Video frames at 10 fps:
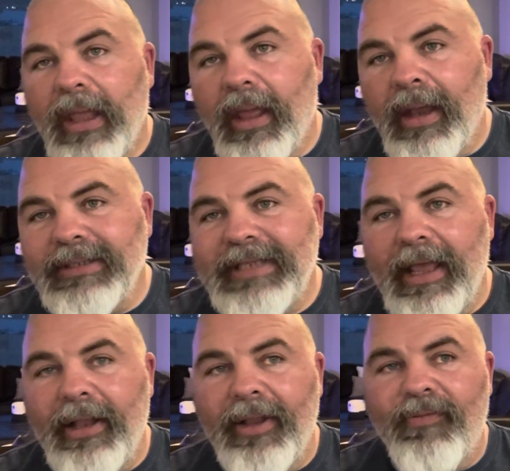on a
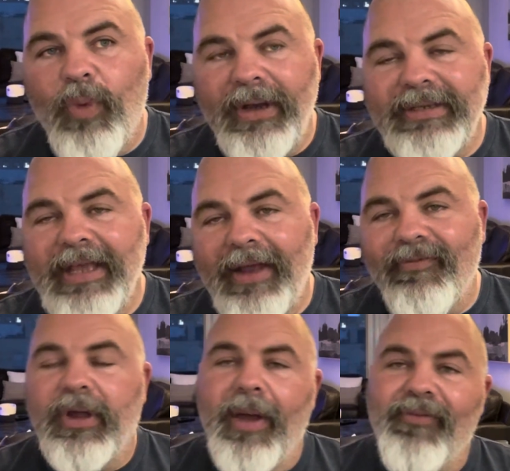scale of 1 to 10
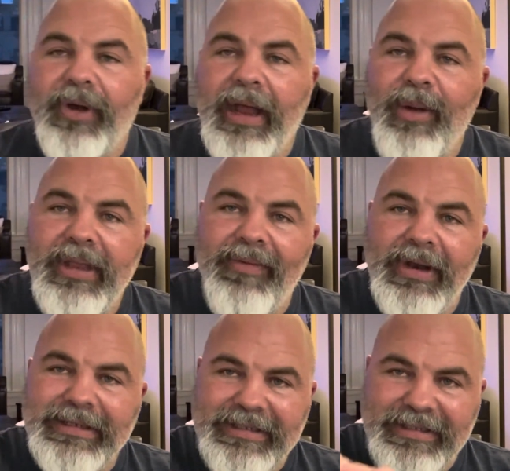for comfort, I would give it
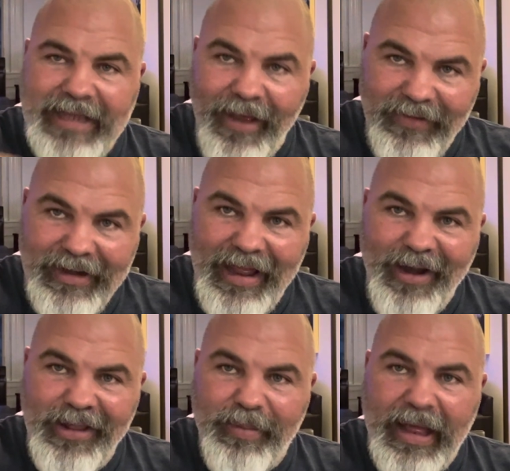a 7
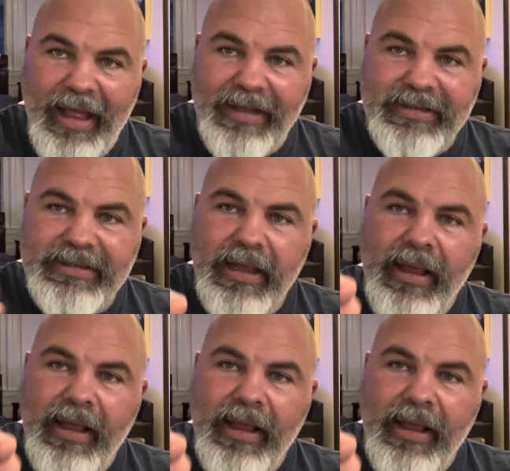out of the box,